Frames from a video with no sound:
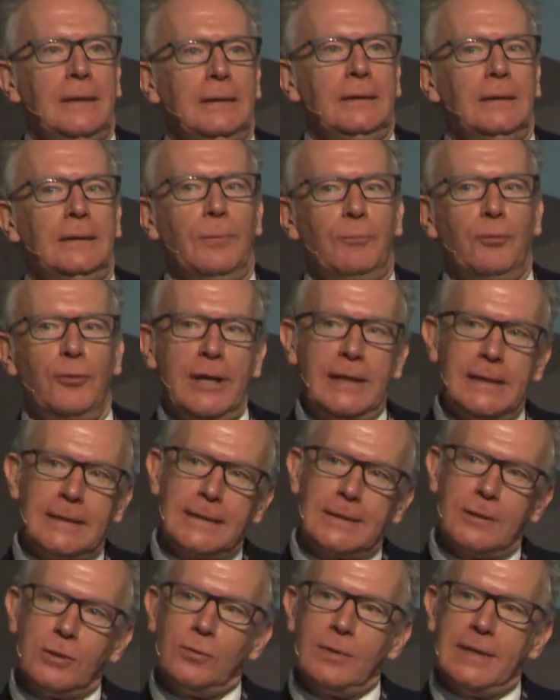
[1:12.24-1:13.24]
the
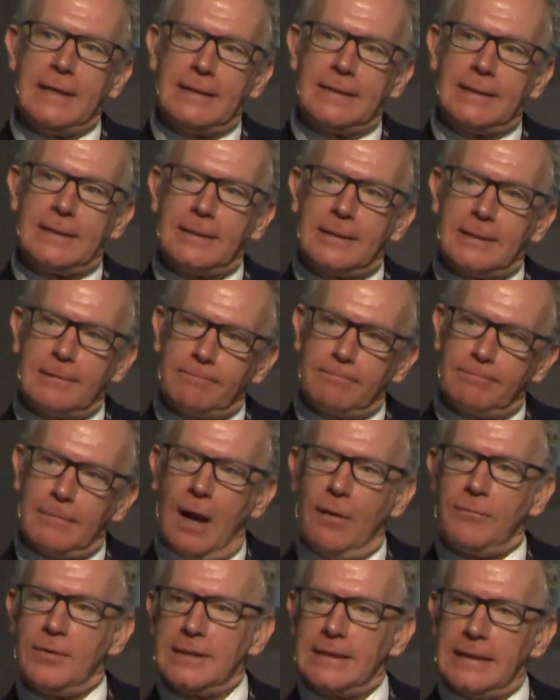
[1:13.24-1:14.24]
prince, who is
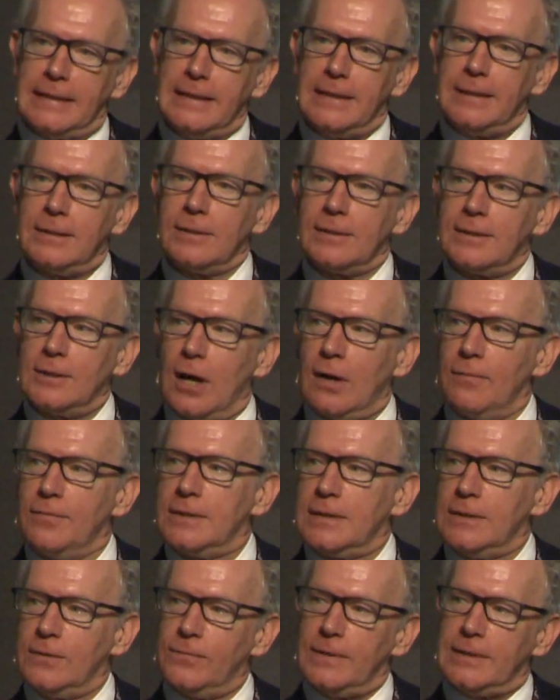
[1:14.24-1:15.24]
obviously
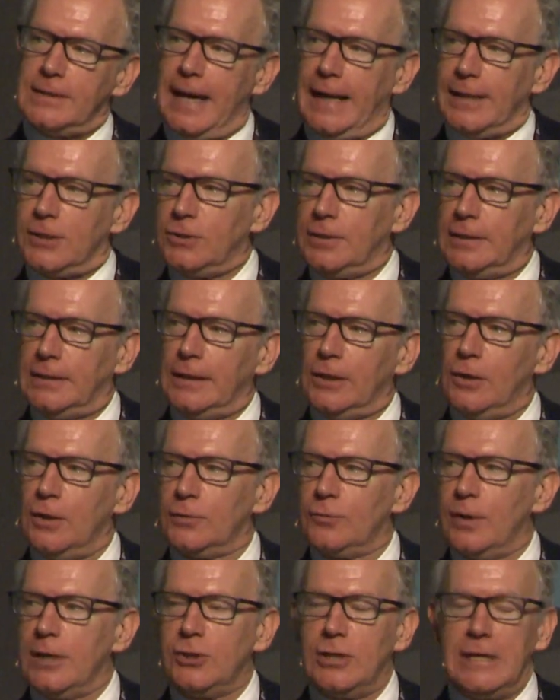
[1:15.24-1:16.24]
conservative, attached to the
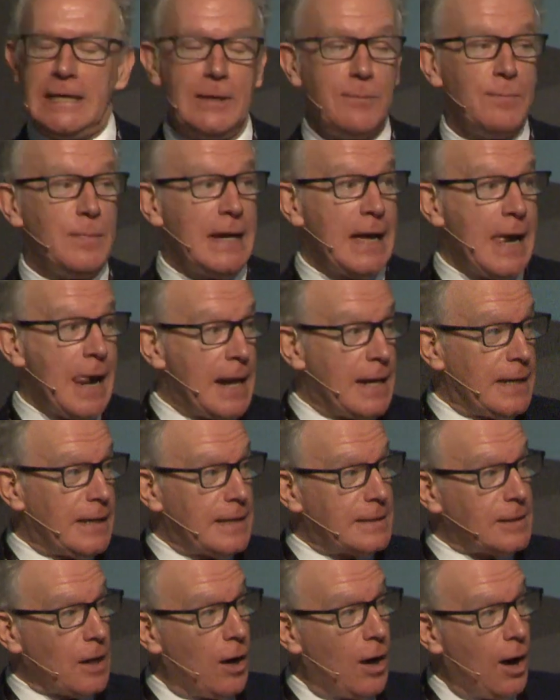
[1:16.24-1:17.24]
old regime,
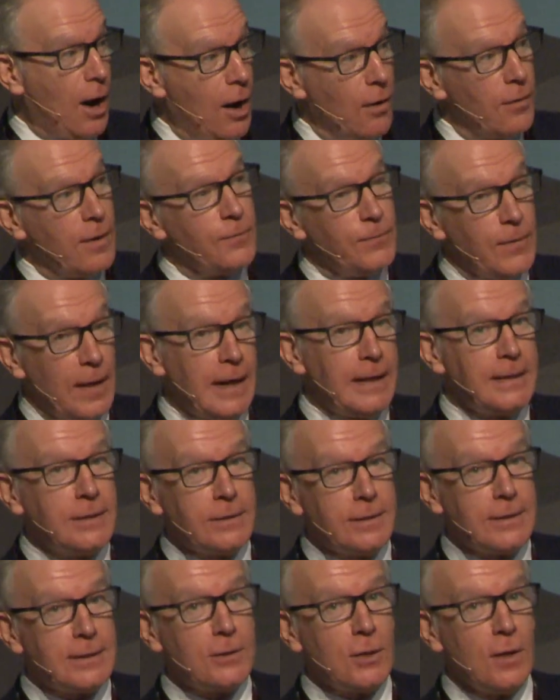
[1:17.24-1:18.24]
is horrified
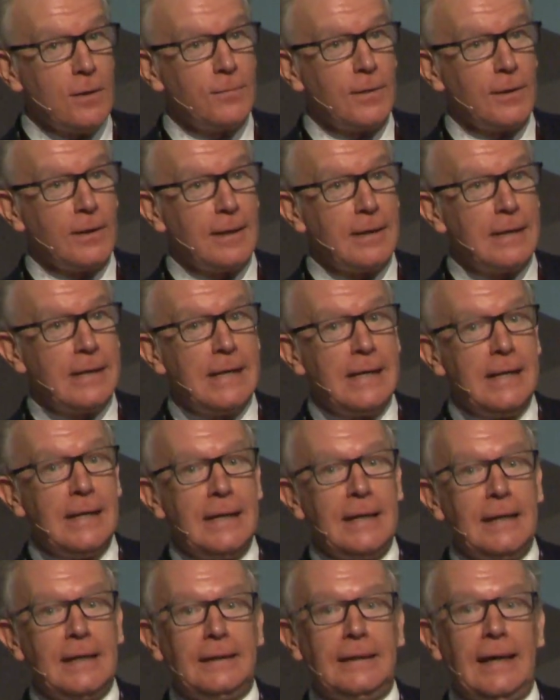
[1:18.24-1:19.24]
to discover
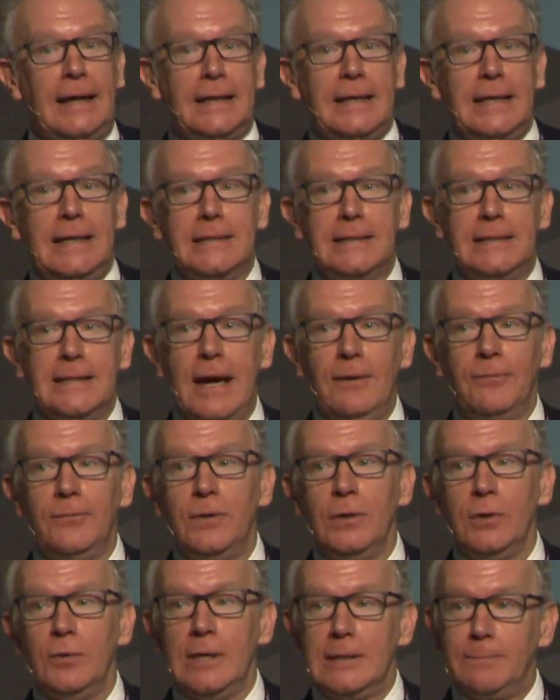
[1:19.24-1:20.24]
that his
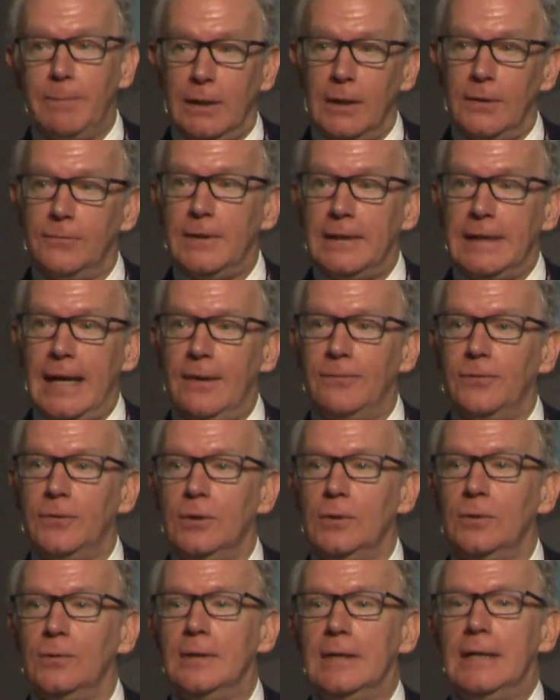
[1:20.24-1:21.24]
nephew, his beloved
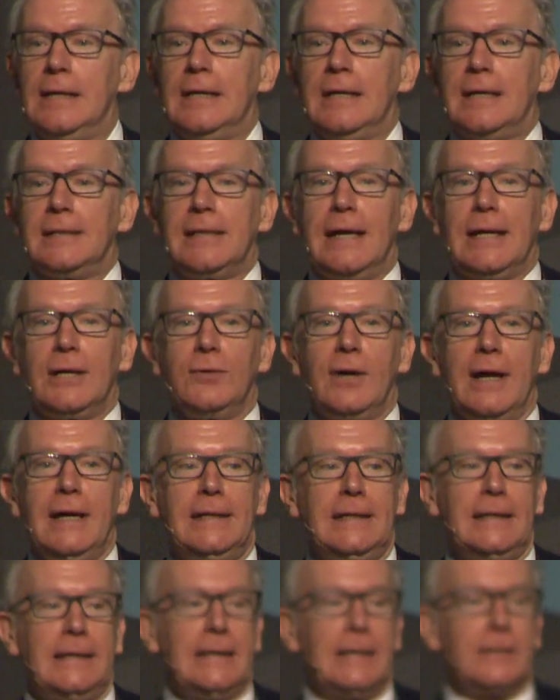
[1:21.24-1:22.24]
nephew,
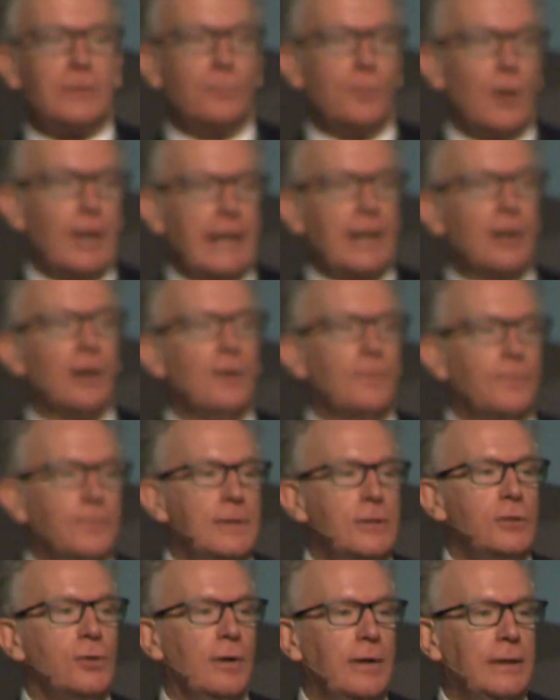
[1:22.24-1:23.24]
Tancredi, is running off
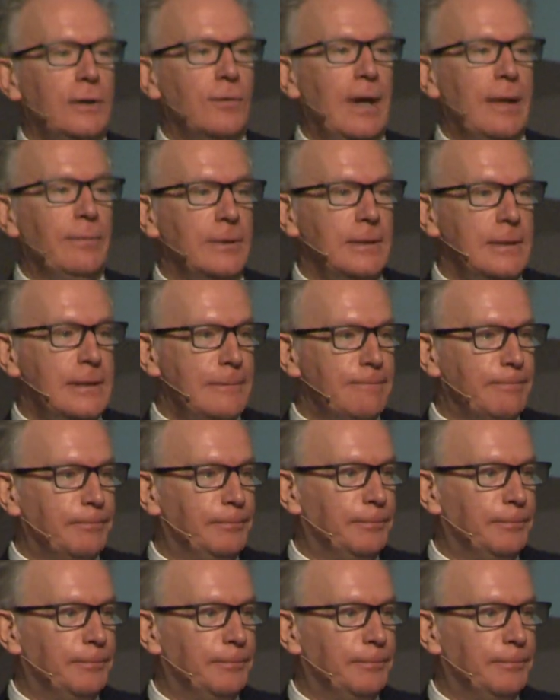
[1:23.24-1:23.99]
to join the rebels.